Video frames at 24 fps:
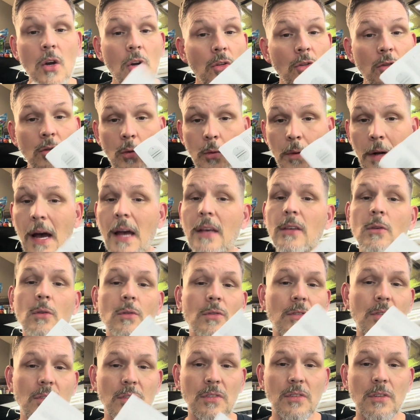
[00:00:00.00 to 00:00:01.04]
Do not
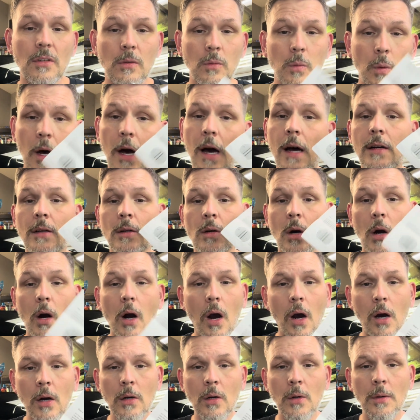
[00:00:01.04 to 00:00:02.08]
use distilled water or
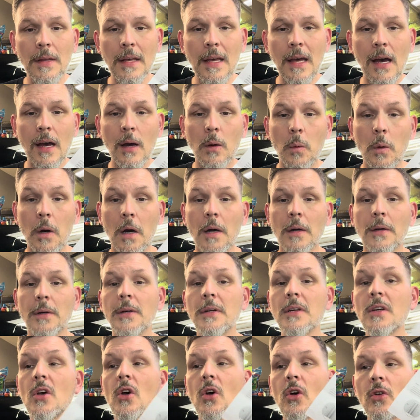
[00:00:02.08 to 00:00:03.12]
RODI water
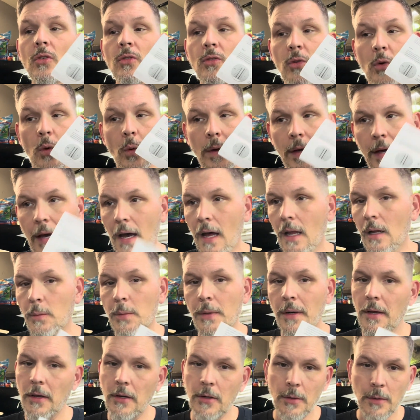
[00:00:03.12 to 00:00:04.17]
to
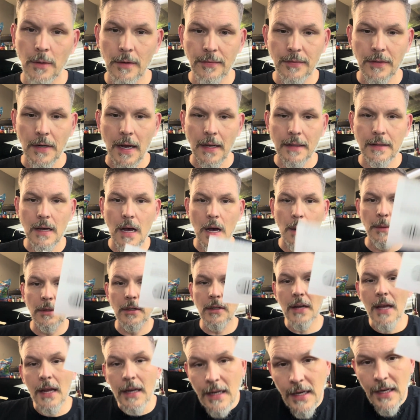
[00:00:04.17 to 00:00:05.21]
calibrate your refractometer.
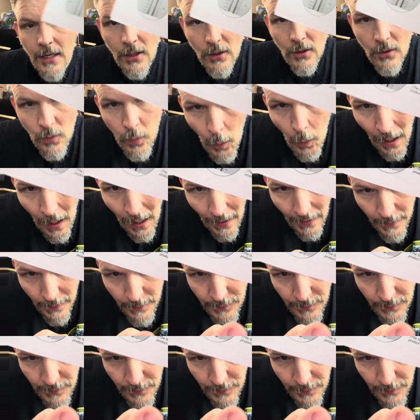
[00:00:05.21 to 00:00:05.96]
And here's why.